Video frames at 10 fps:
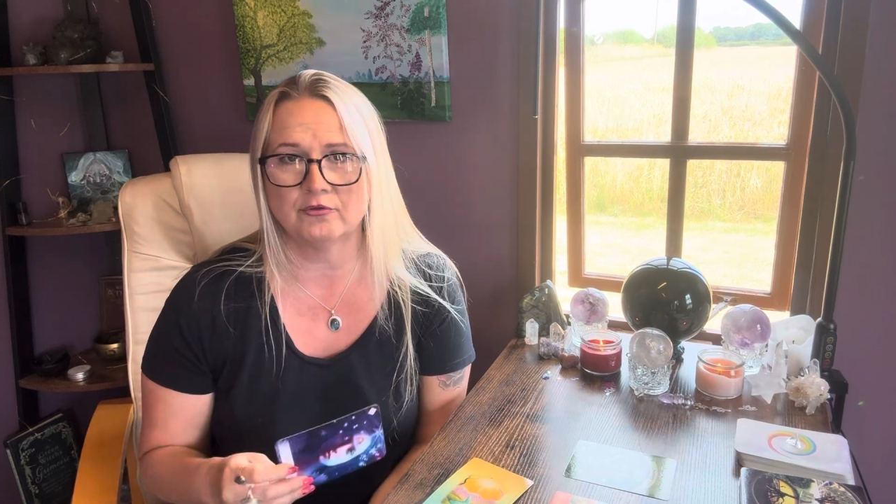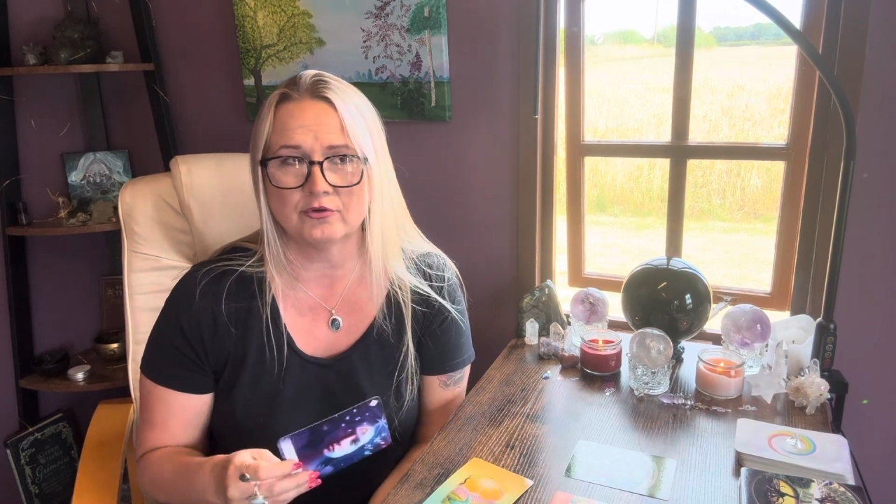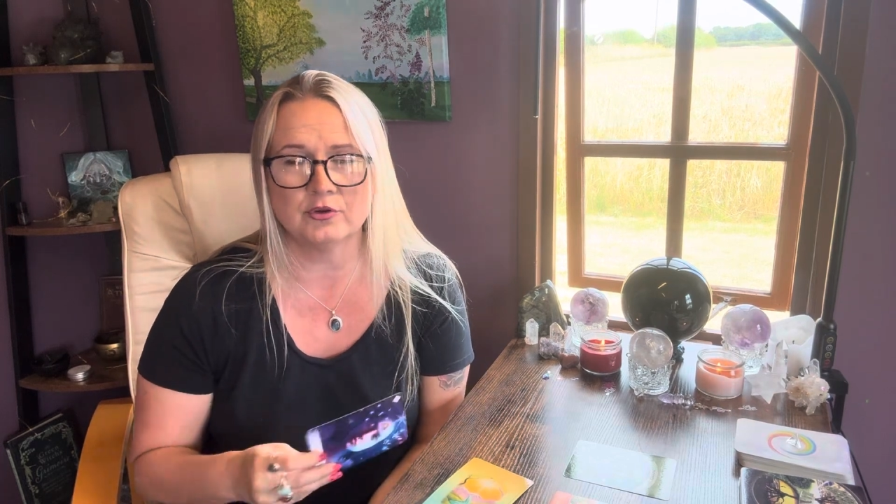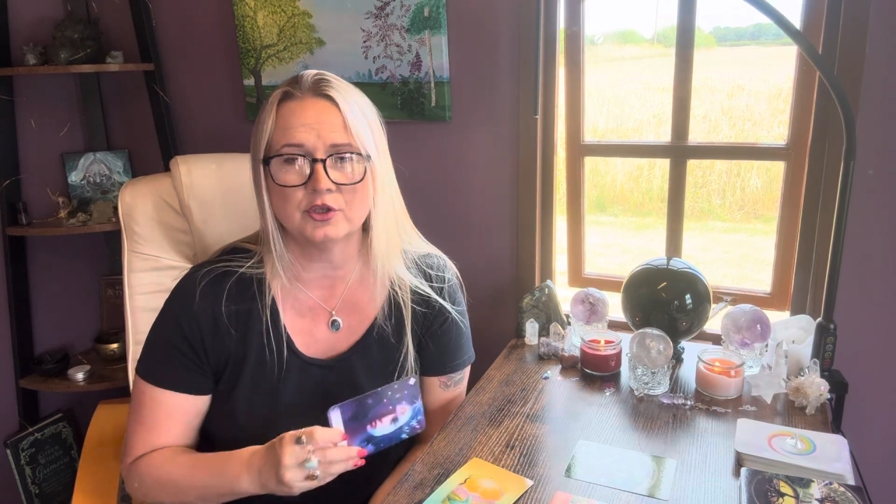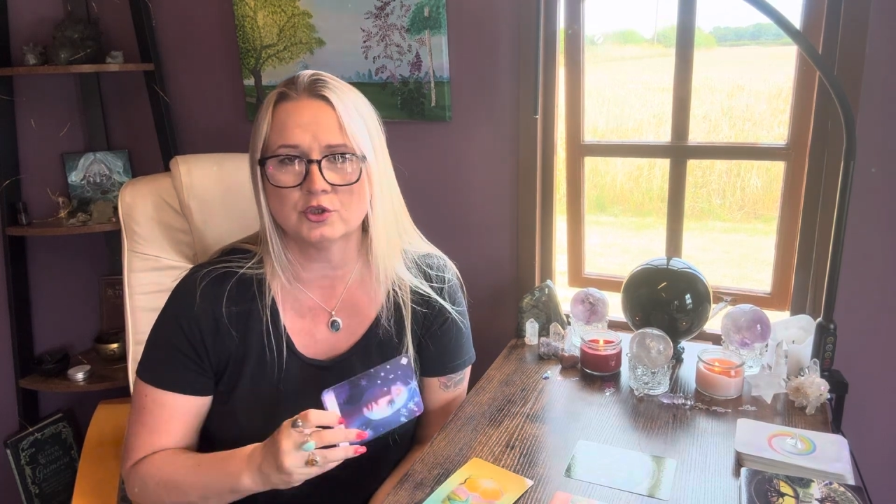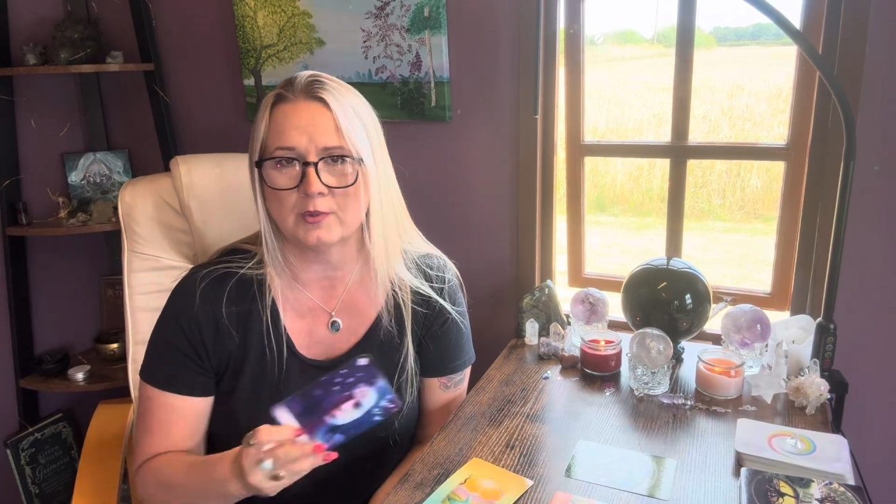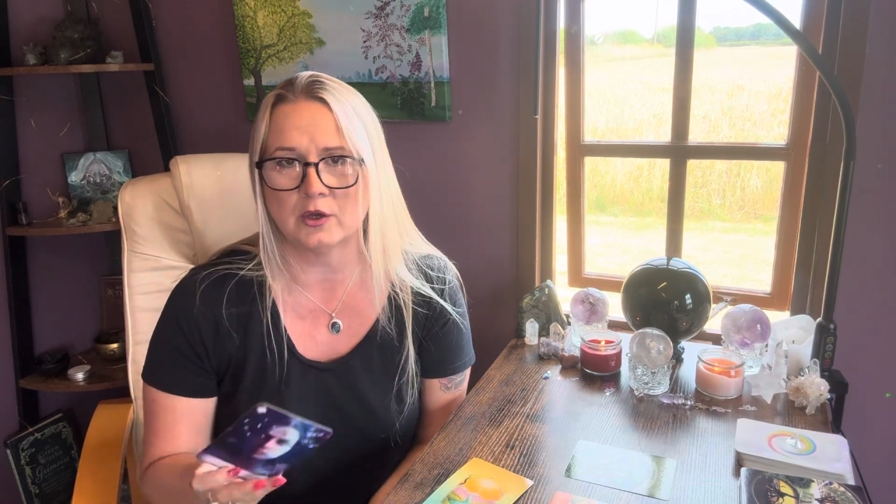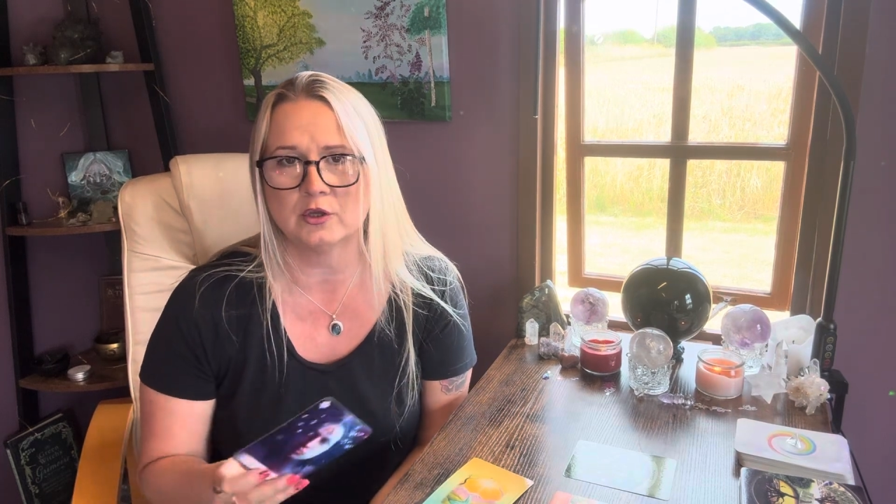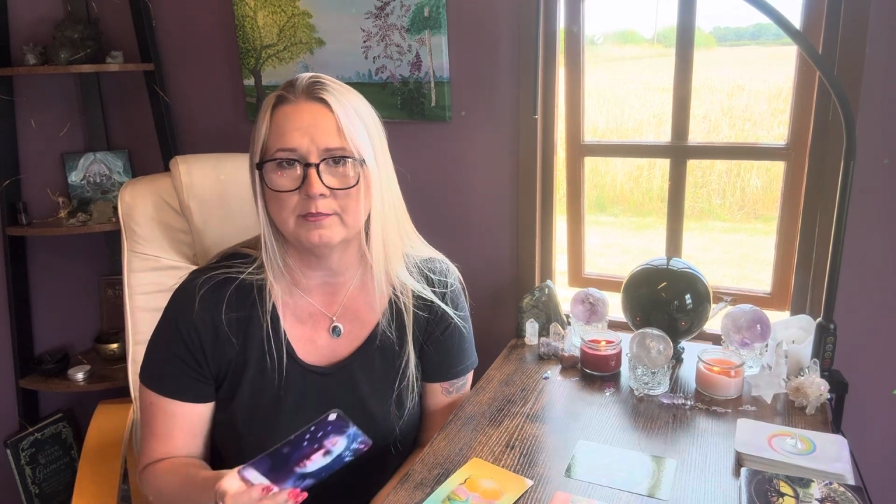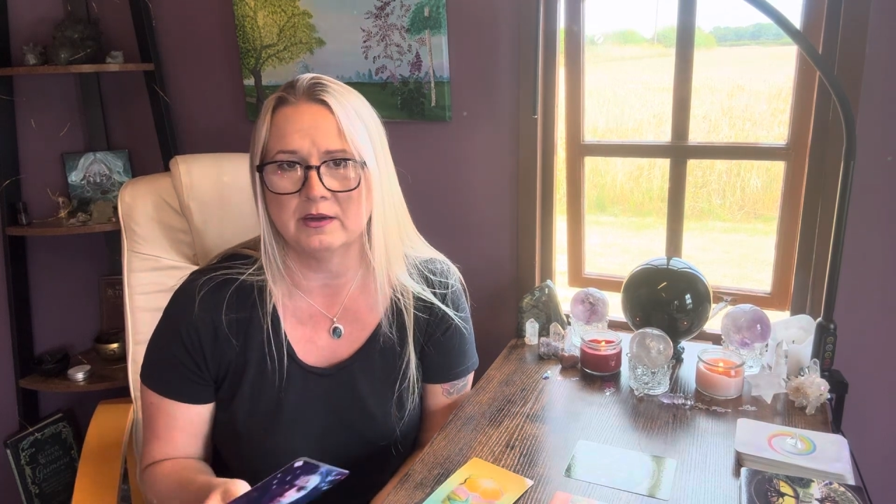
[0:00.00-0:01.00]
through the
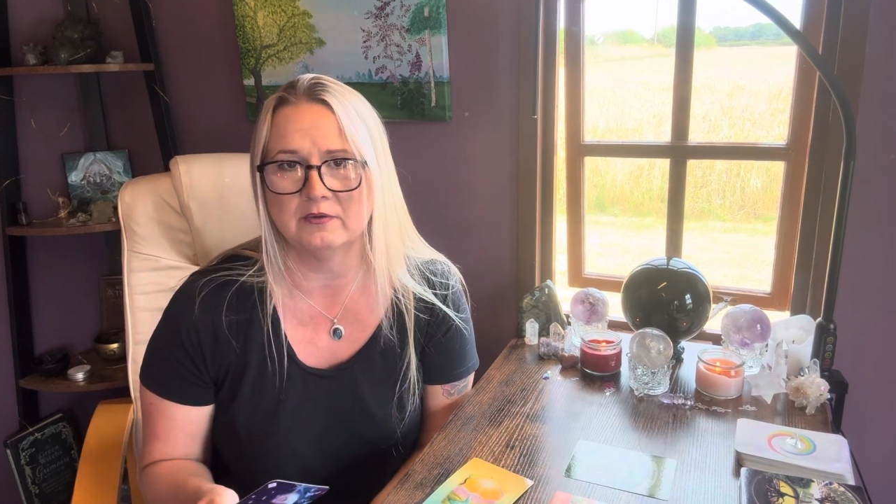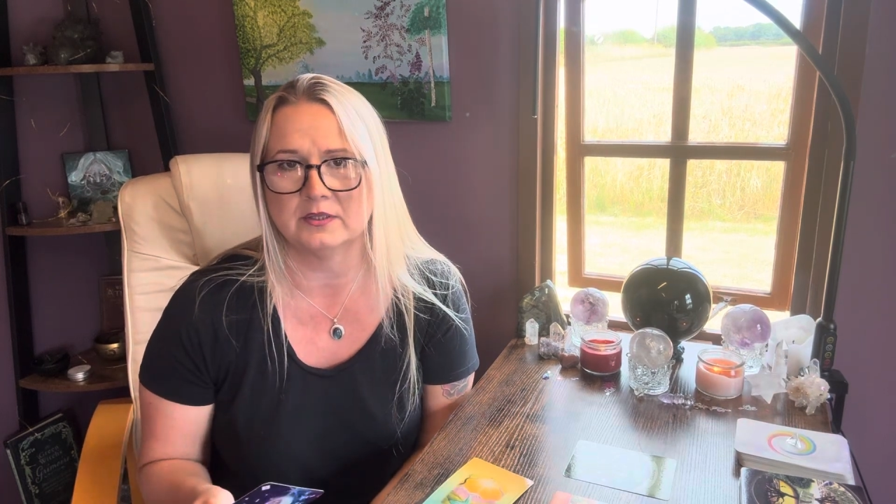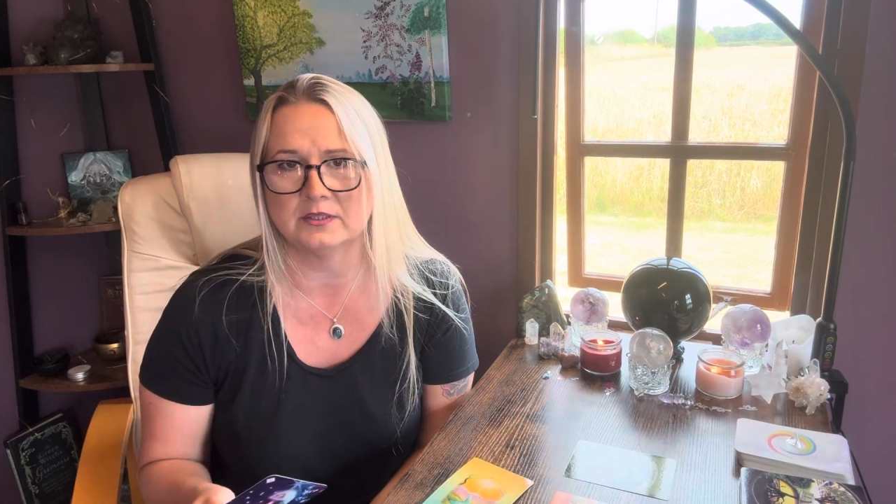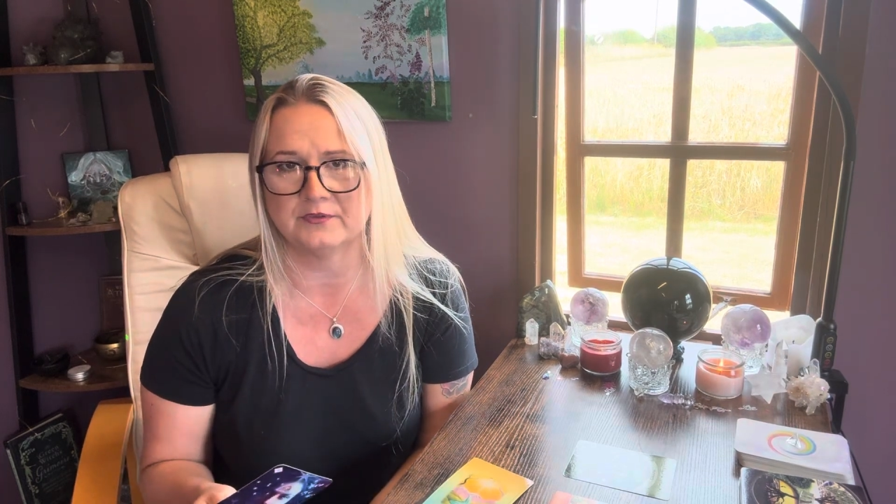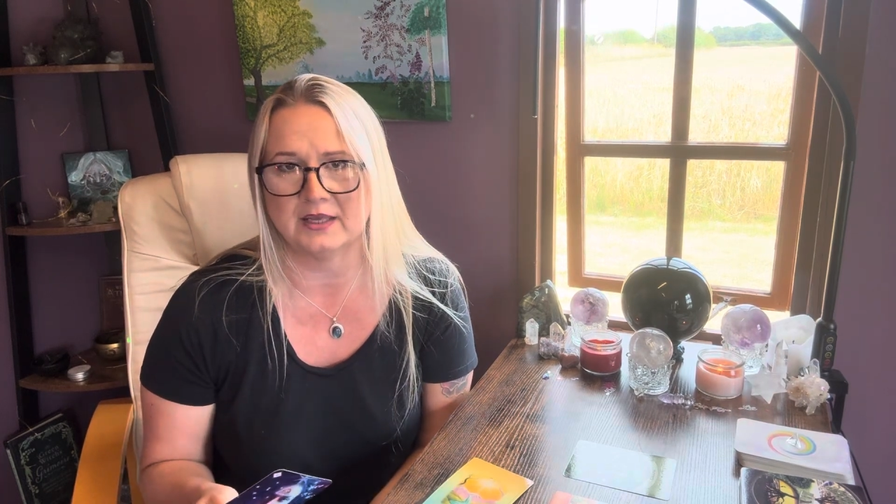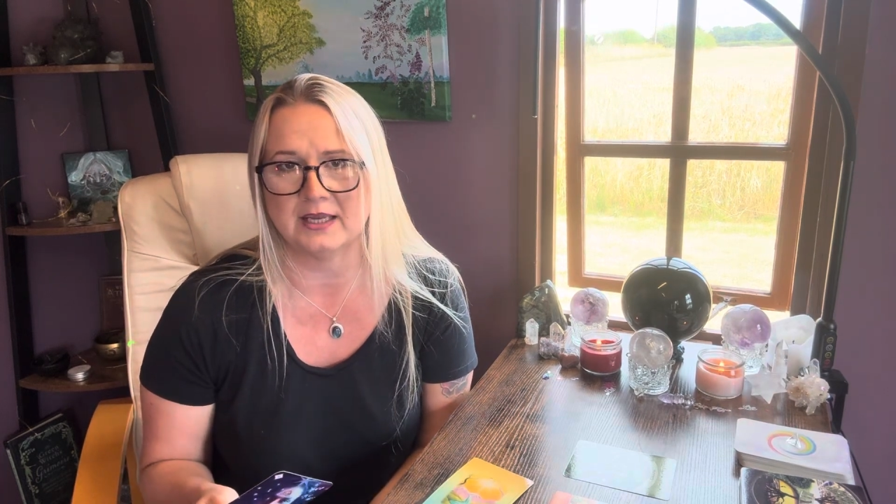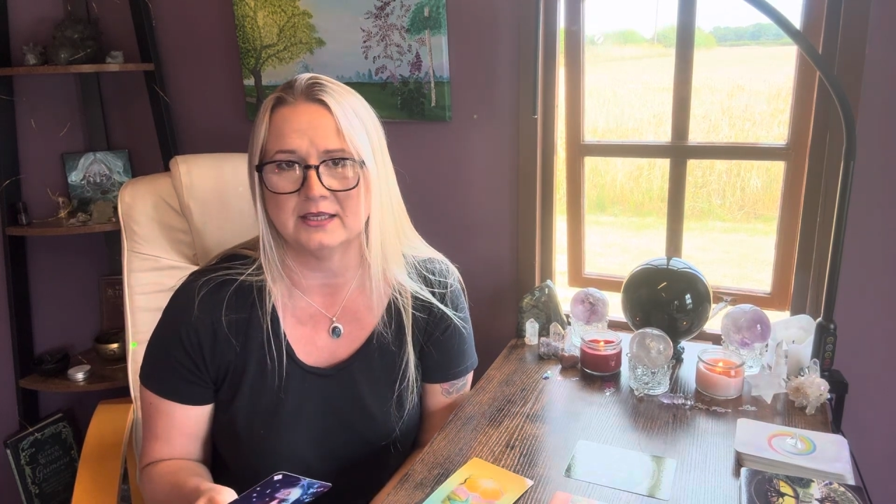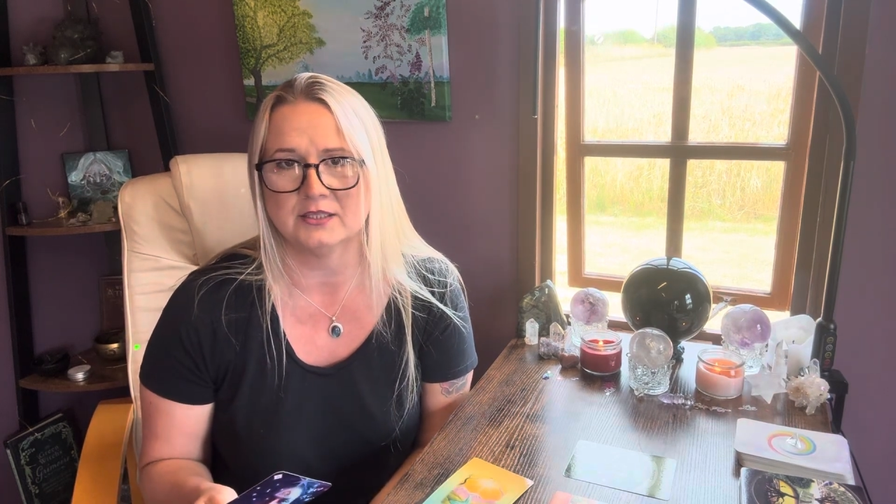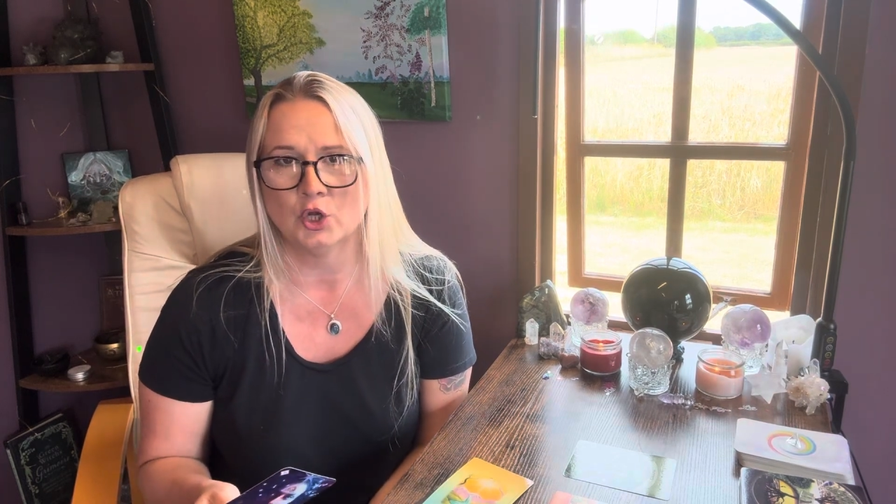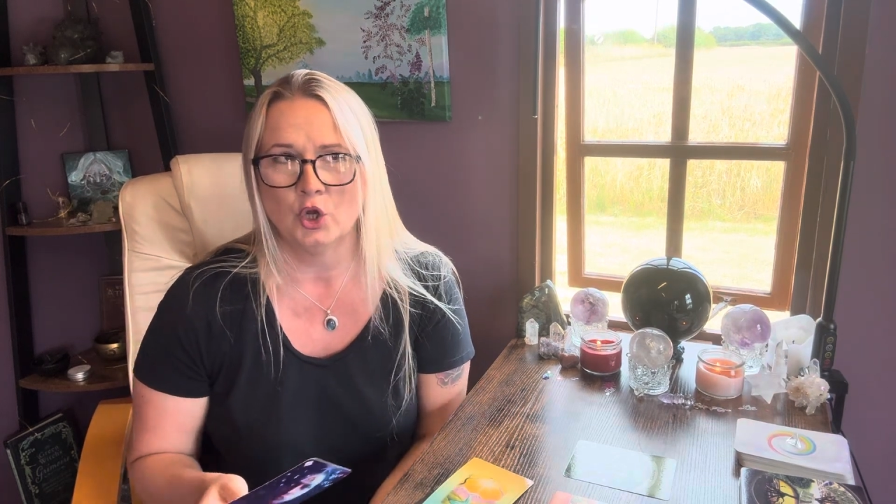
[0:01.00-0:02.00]
smoke and mirrors of
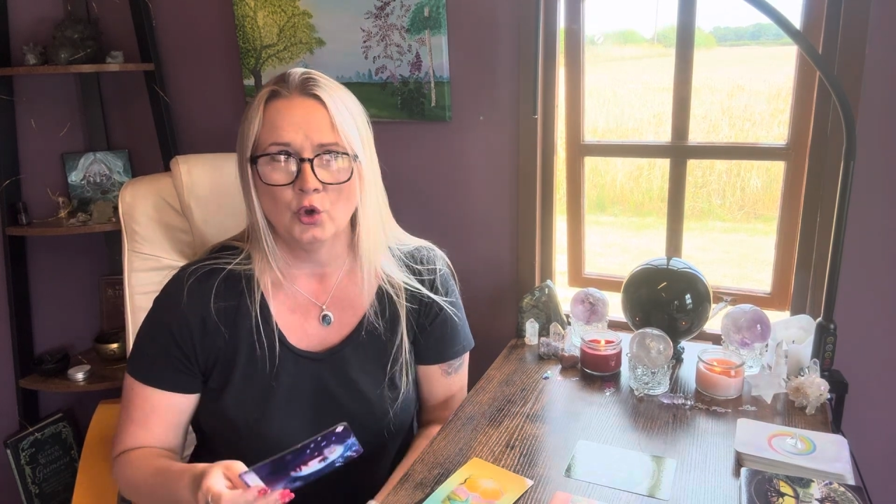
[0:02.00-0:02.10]
things,